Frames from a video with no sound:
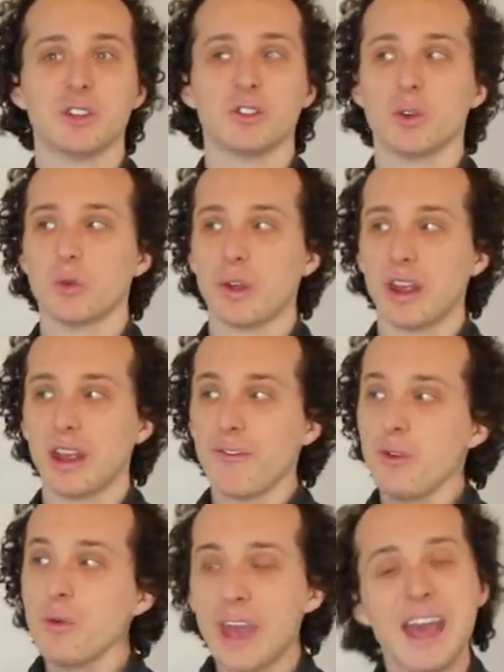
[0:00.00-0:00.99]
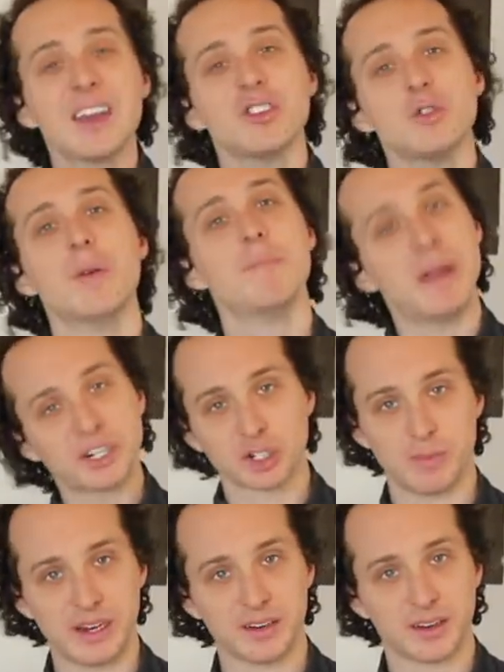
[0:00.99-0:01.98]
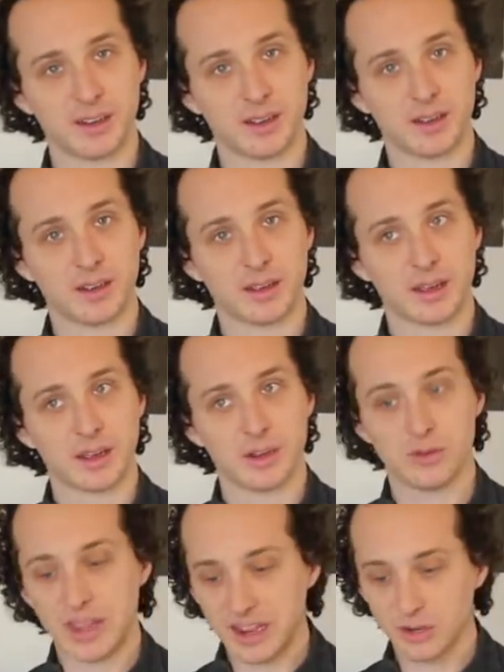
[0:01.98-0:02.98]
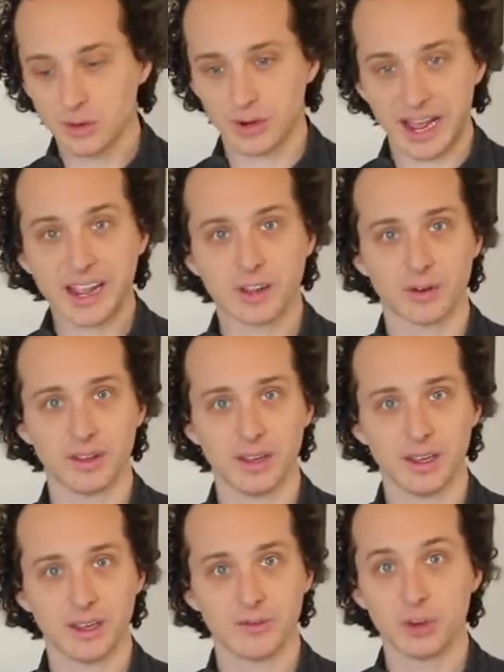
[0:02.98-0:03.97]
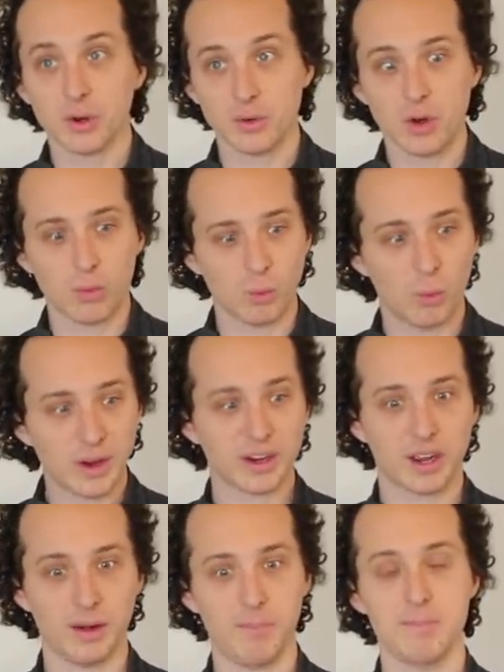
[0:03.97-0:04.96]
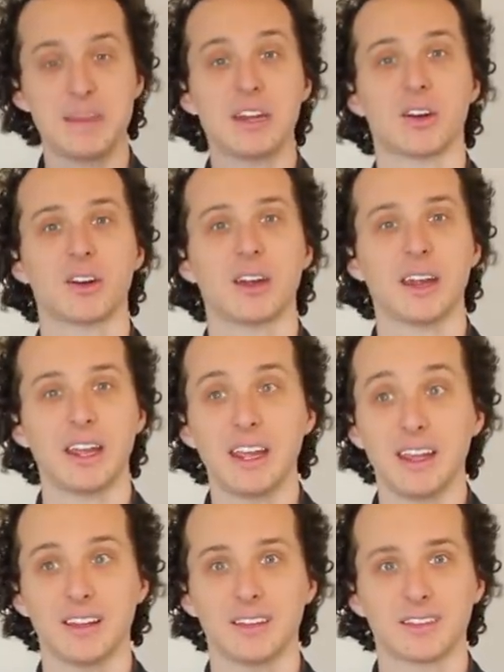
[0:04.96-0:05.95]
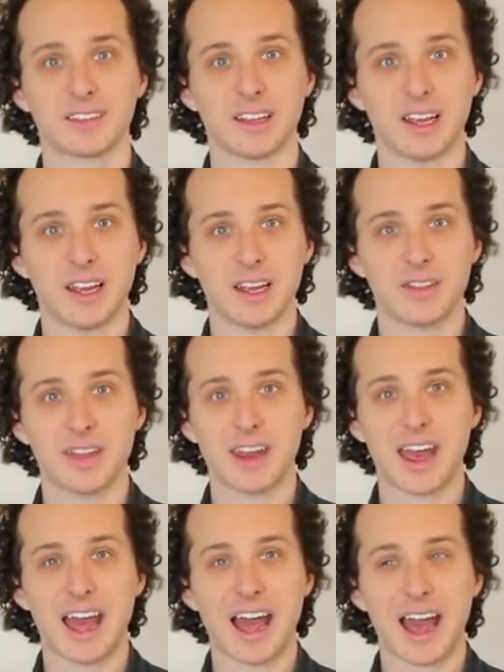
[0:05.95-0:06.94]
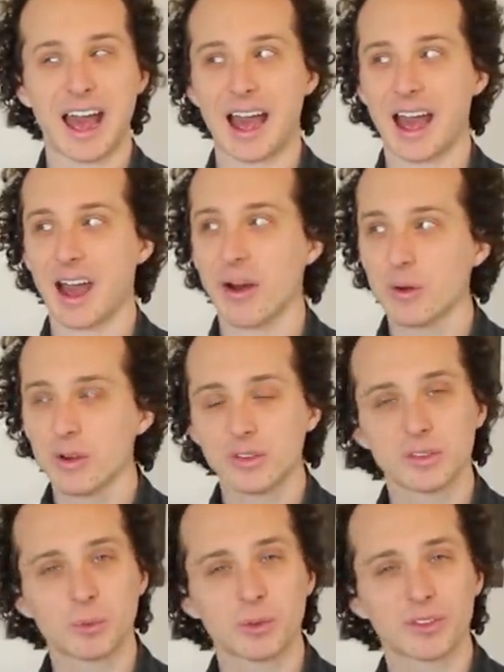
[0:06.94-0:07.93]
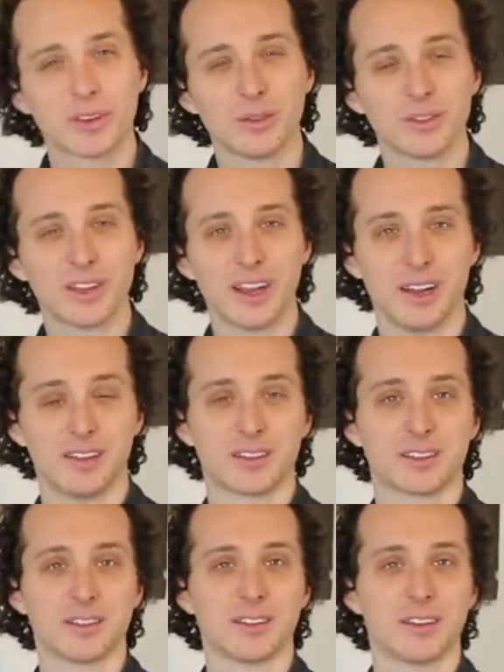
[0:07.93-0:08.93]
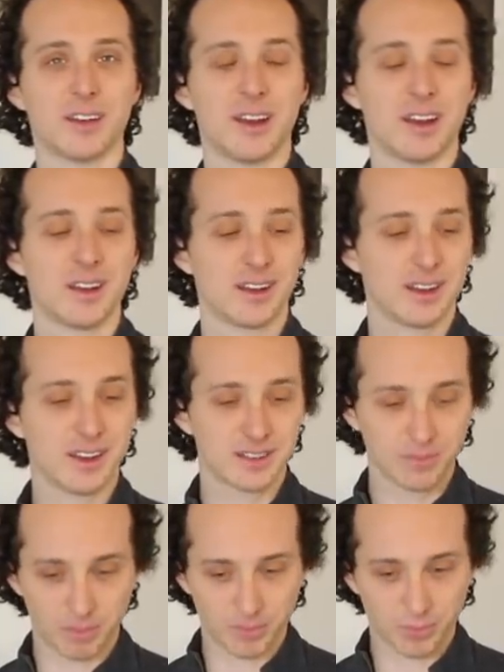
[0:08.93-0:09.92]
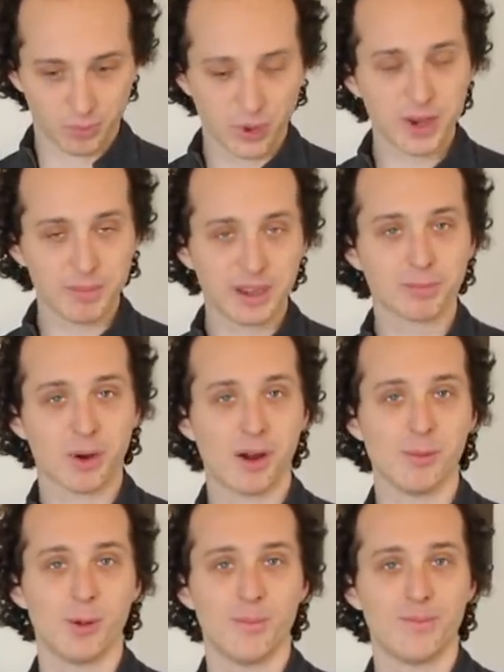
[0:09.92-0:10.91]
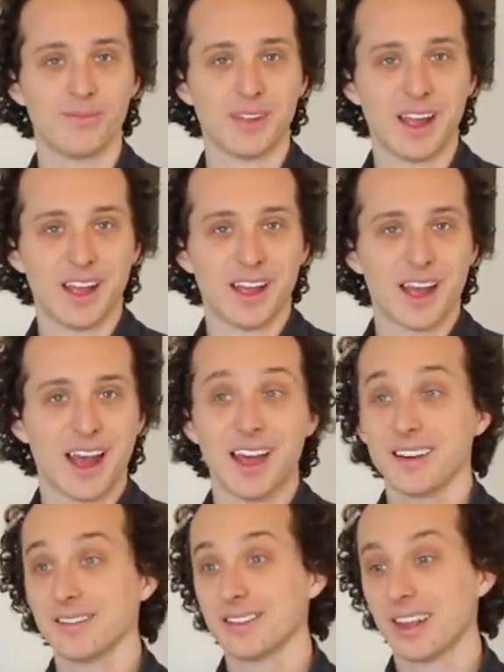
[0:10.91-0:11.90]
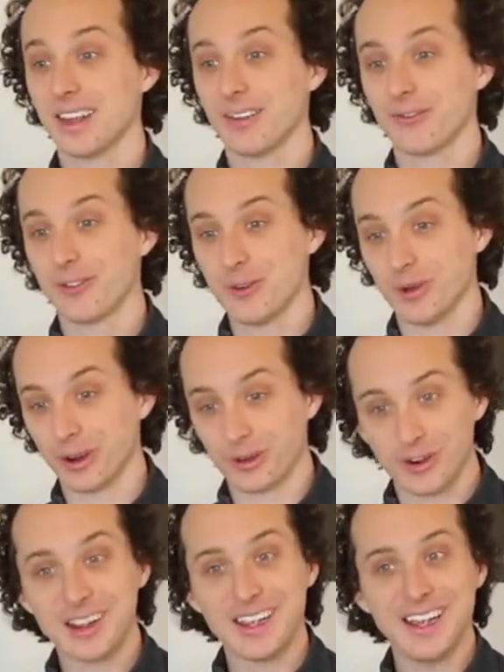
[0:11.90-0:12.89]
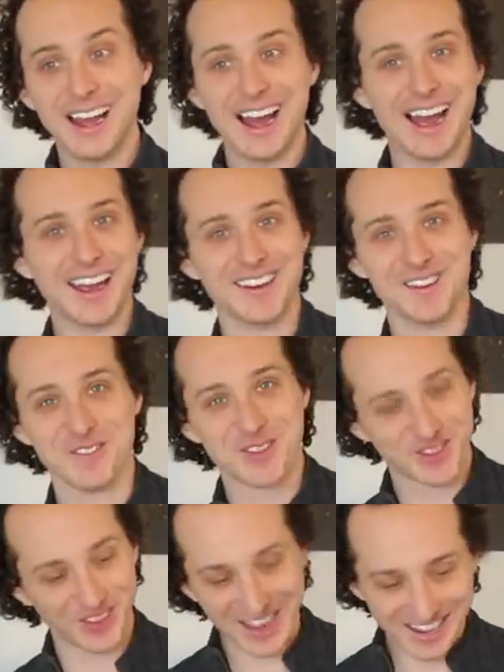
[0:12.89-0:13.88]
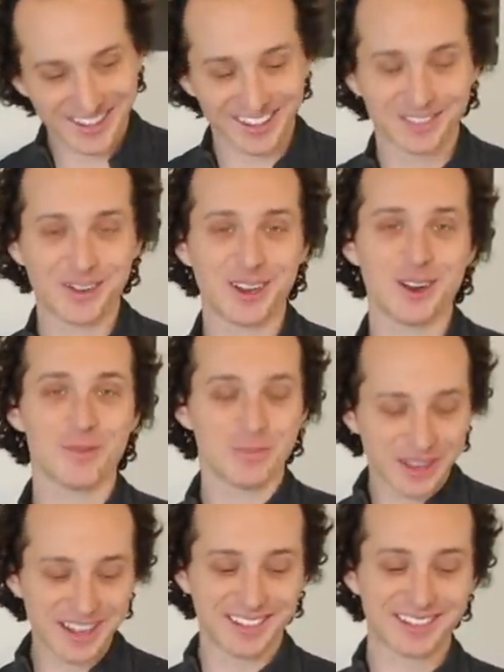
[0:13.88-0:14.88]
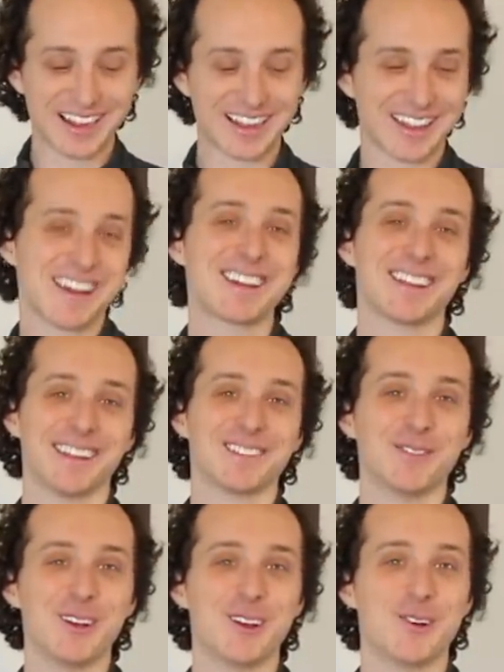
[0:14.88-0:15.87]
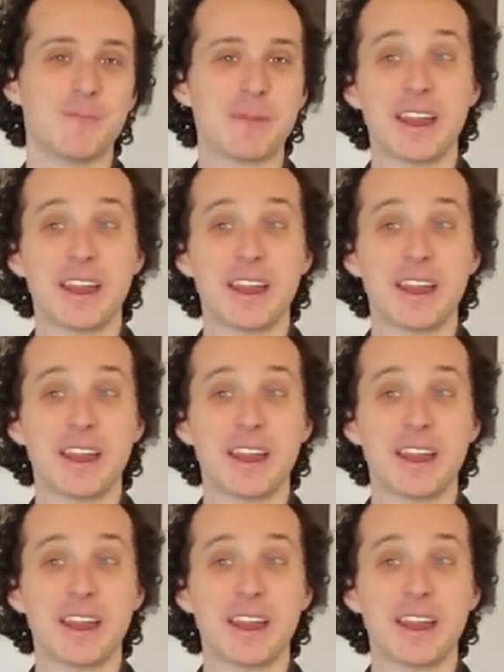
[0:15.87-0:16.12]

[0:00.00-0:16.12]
So if you can't do a measurement and you can't do it accurately, if you don't know what a meter is, then how are you supposed to do science? It's a pretty big problem. And if you agree and you like this video, please like this video.